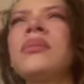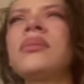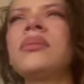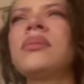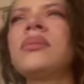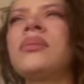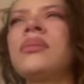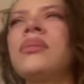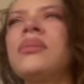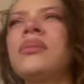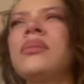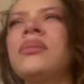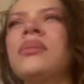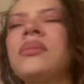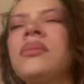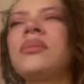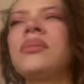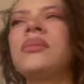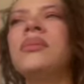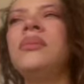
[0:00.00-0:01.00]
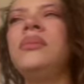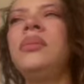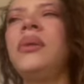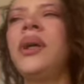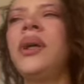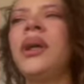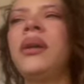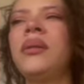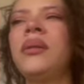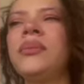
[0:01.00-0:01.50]
but
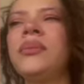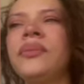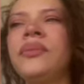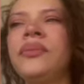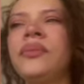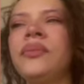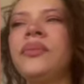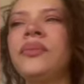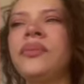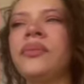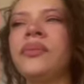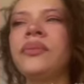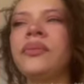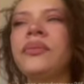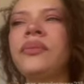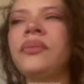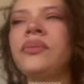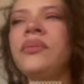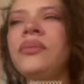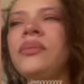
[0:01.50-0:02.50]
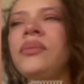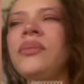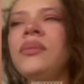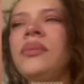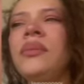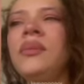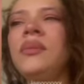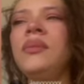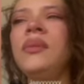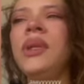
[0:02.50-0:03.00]
I'm a,
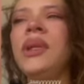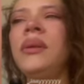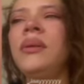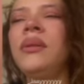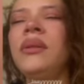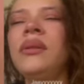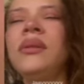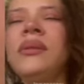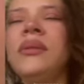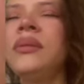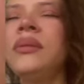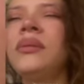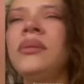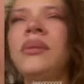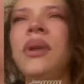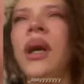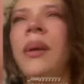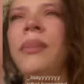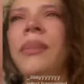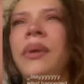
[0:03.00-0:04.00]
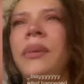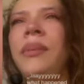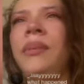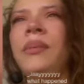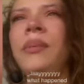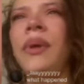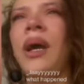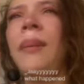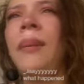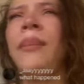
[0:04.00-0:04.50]
I'm a, I'm a, I'm gonna
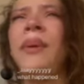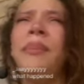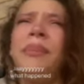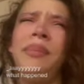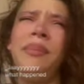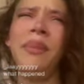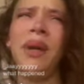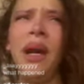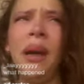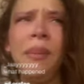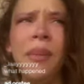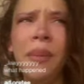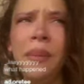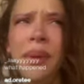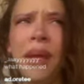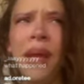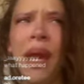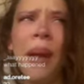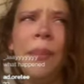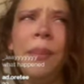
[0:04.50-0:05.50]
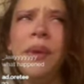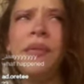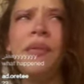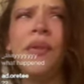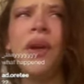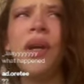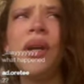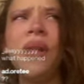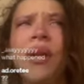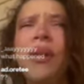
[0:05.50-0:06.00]
be happy for her.
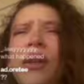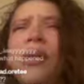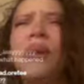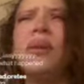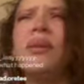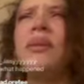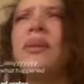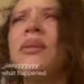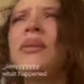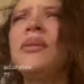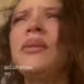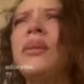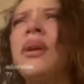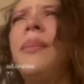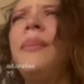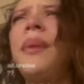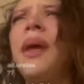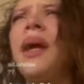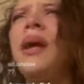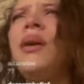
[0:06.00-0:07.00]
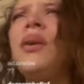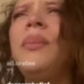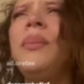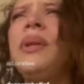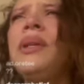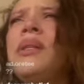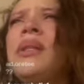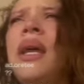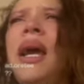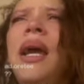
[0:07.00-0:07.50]
I'm not gonna be sad and crying
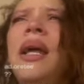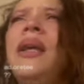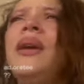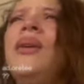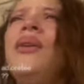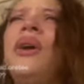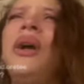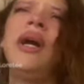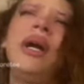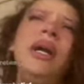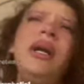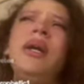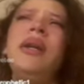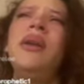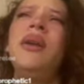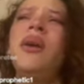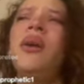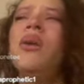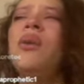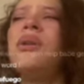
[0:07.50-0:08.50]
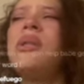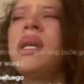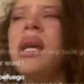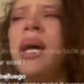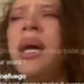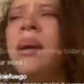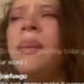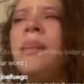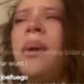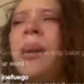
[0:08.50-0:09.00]
the whole time. I mean, I'm
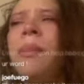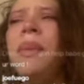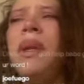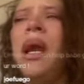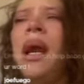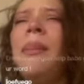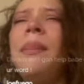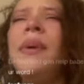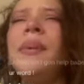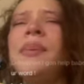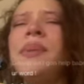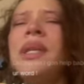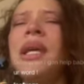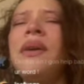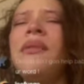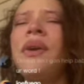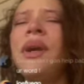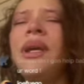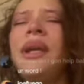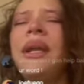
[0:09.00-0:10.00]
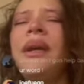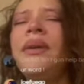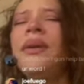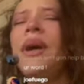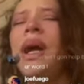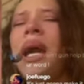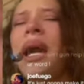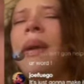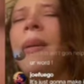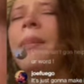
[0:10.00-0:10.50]
upset right now. I'm having a little
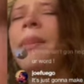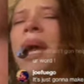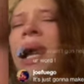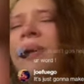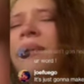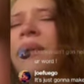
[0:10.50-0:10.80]
moment,